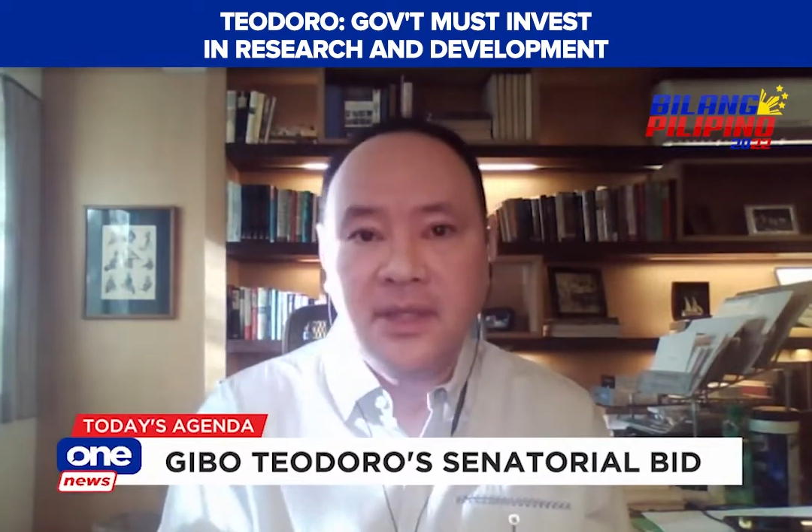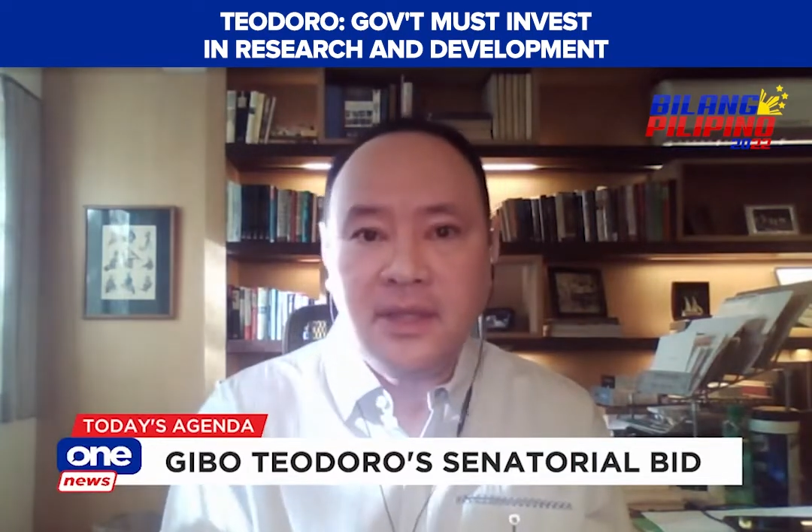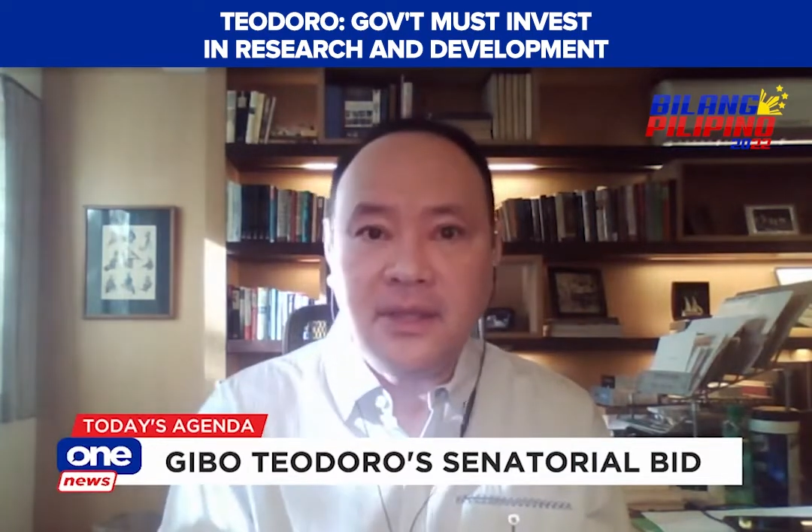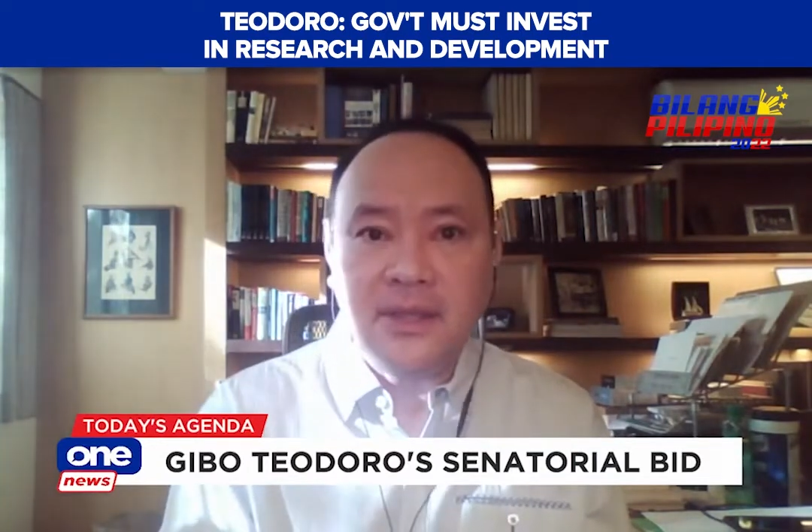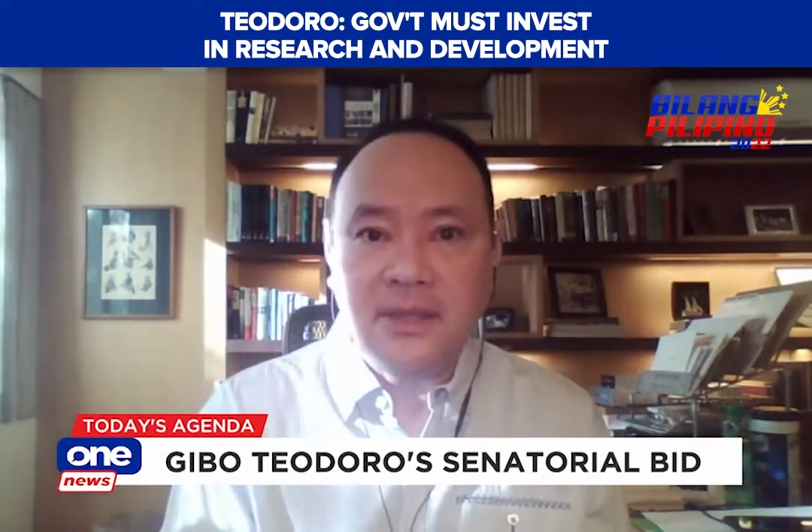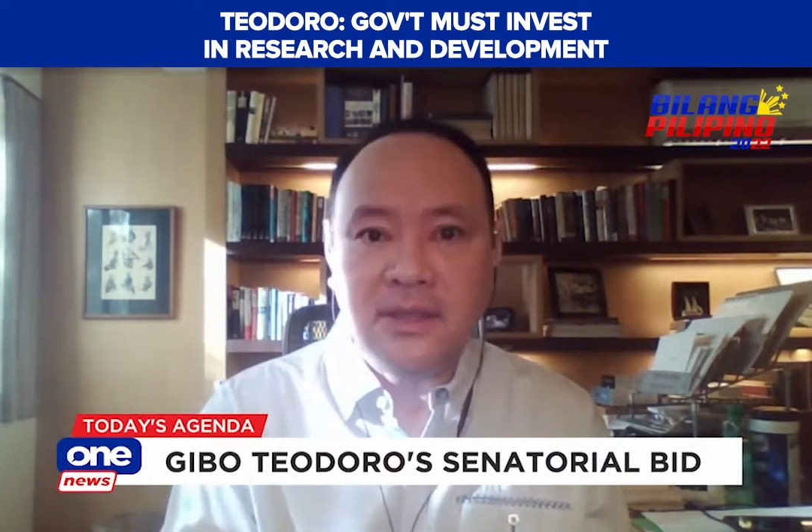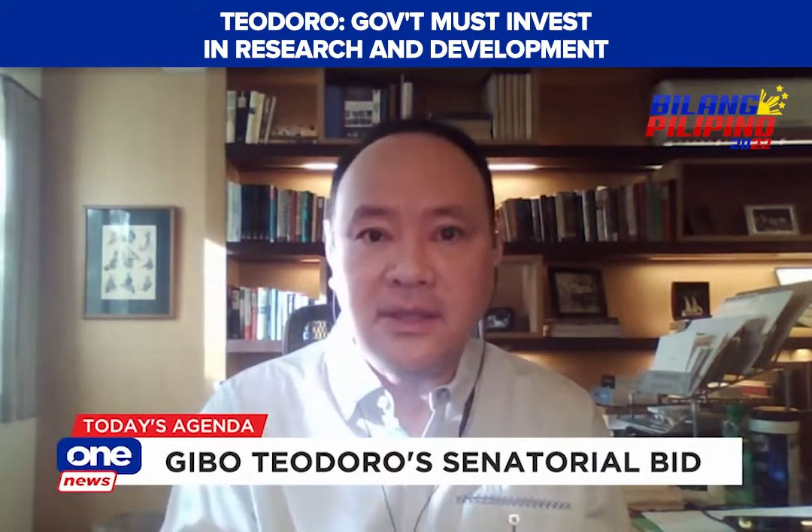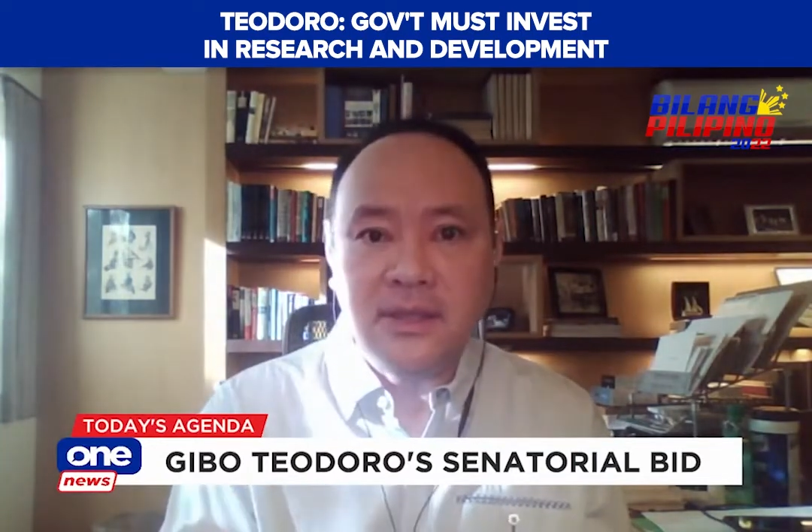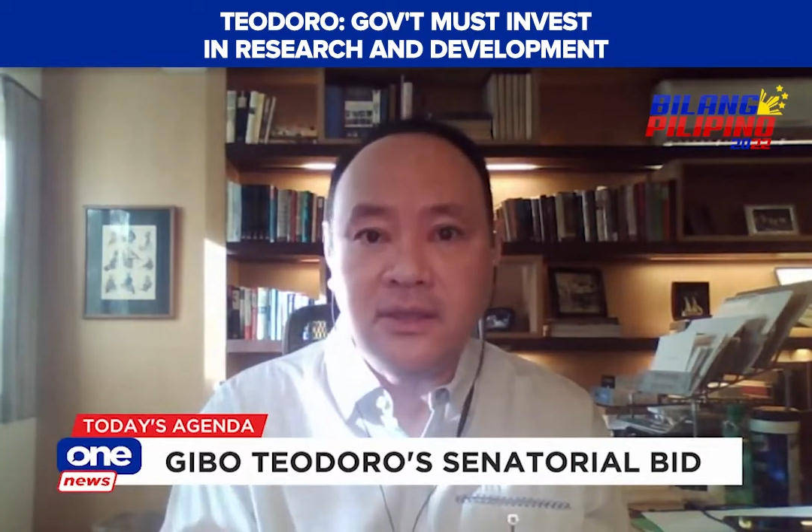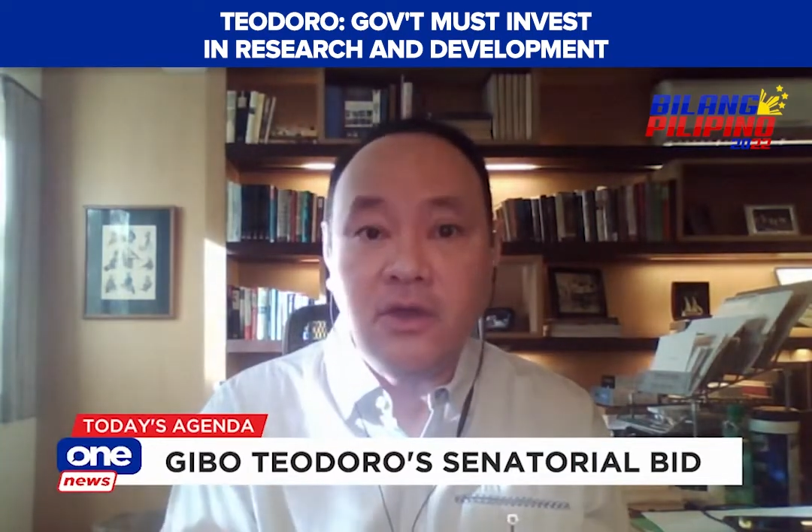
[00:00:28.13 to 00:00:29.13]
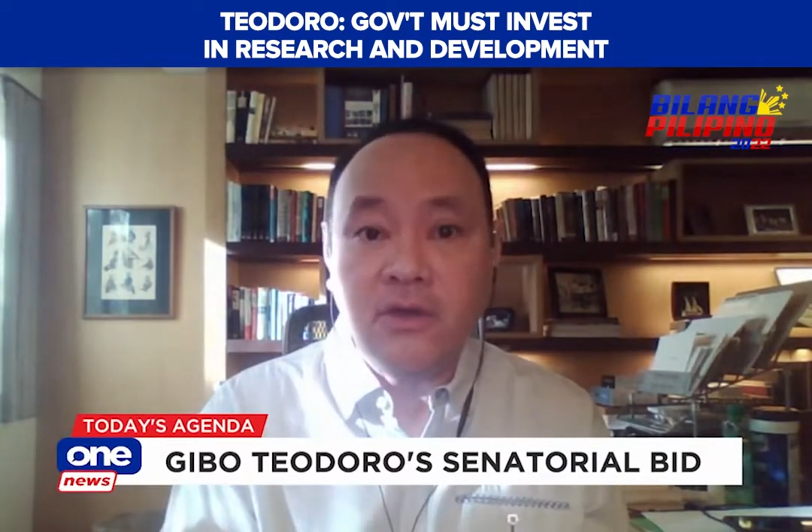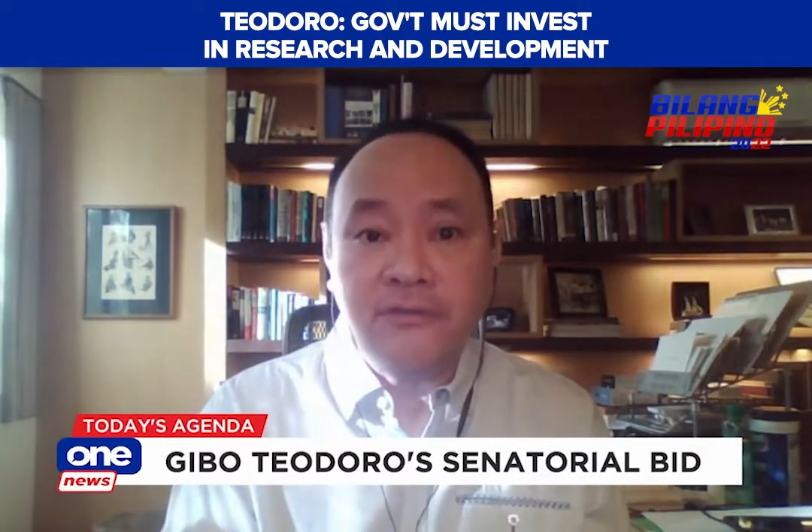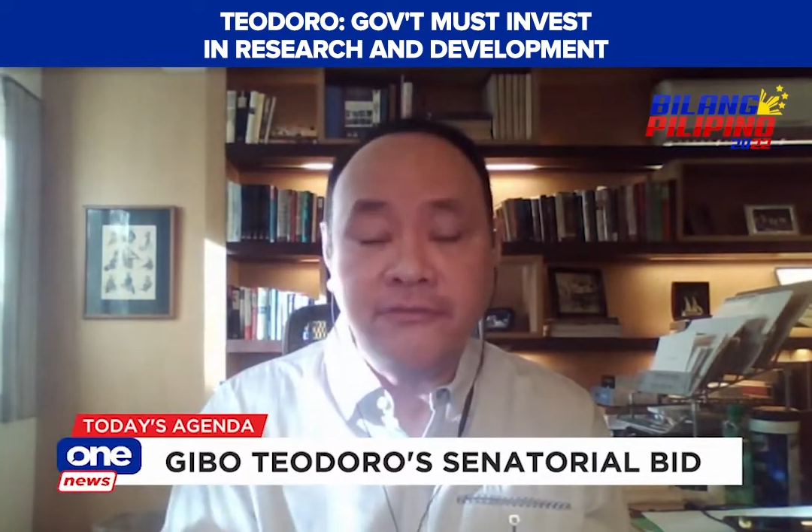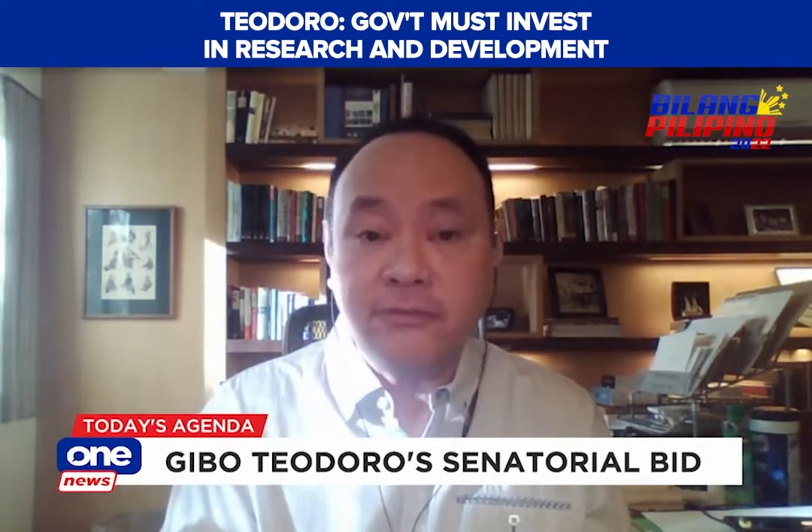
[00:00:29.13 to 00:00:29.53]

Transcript: of